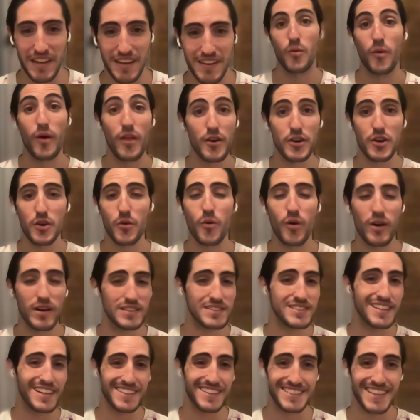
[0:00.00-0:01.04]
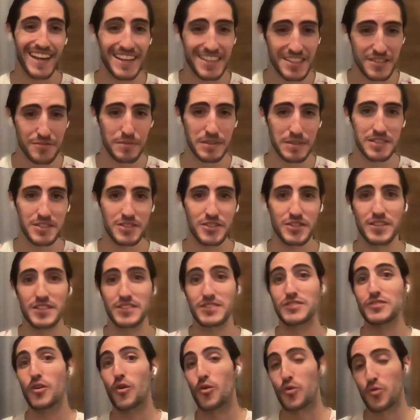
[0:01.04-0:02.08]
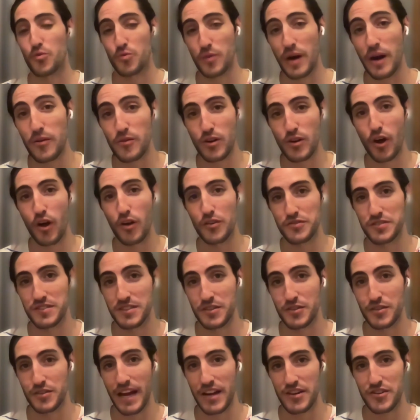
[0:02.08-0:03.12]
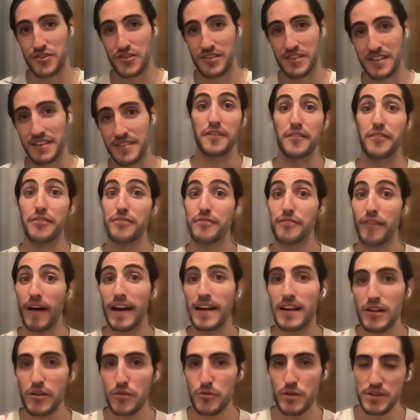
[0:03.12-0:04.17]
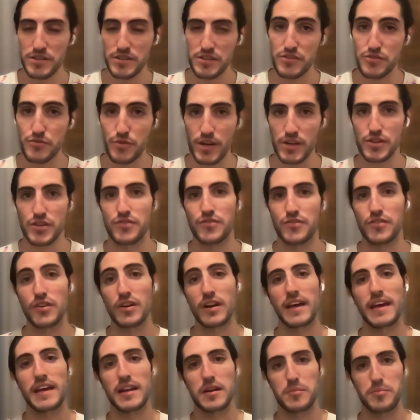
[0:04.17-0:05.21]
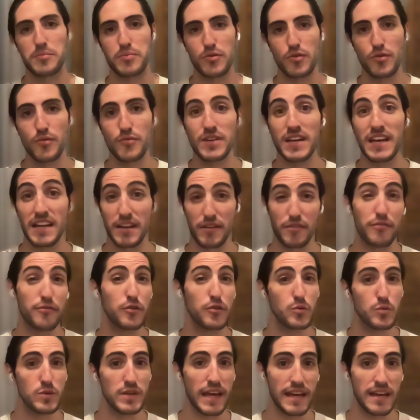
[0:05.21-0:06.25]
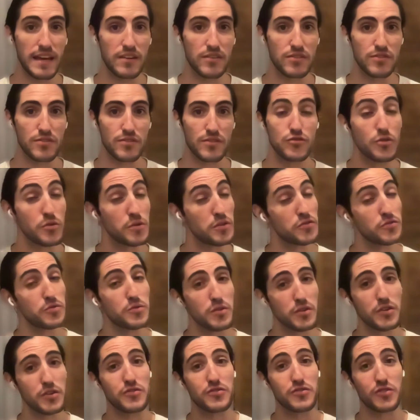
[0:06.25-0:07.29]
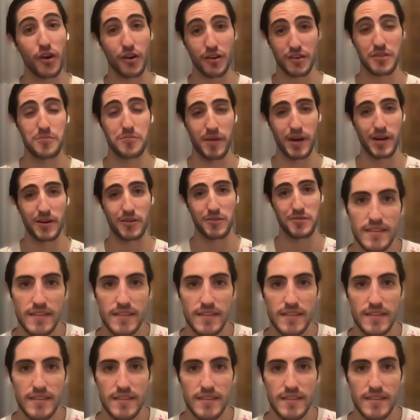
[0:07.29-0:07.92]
Whether you want to send text messages or route calls internationally, the final registration is going to get approved in a few days. So the sooner you start, the better.